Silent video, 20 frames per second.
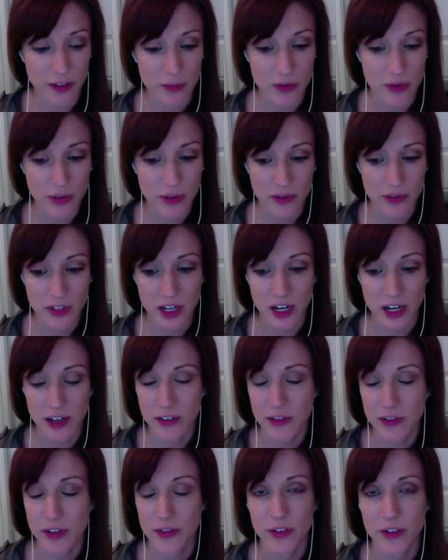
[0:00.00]
I've been doing
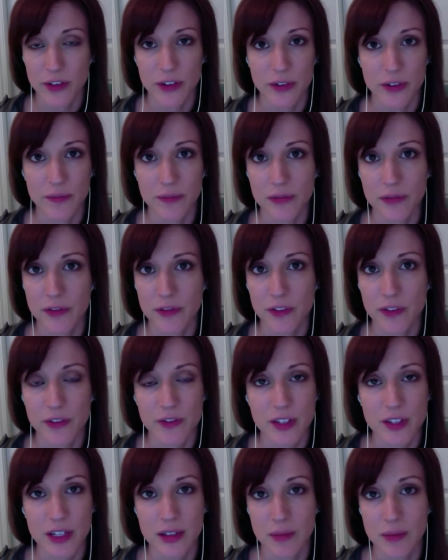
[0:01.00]
photography for
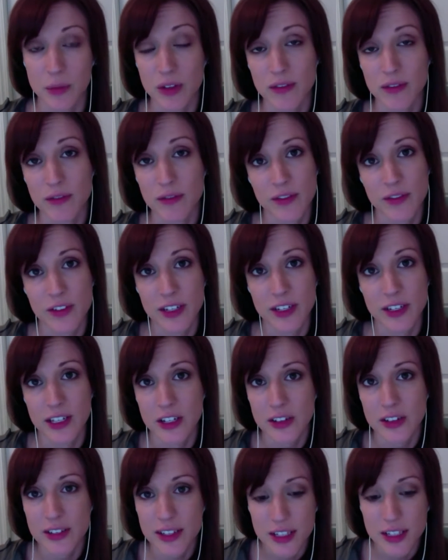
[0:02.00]
fifteen, more than fifteen
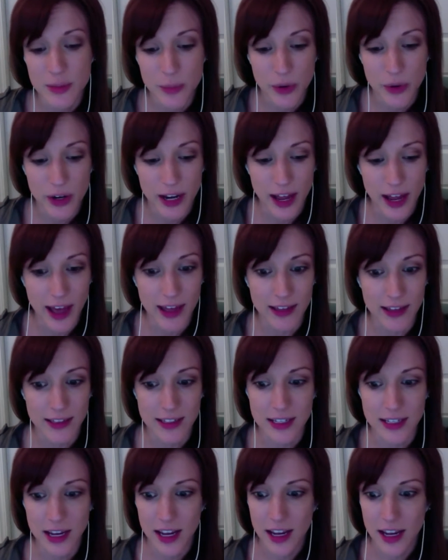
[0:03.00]
years at this point,
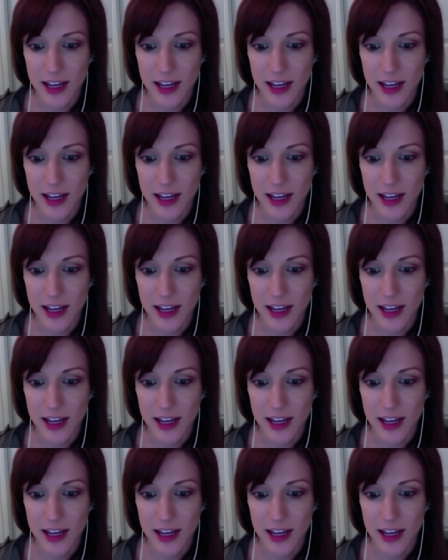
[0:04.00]
and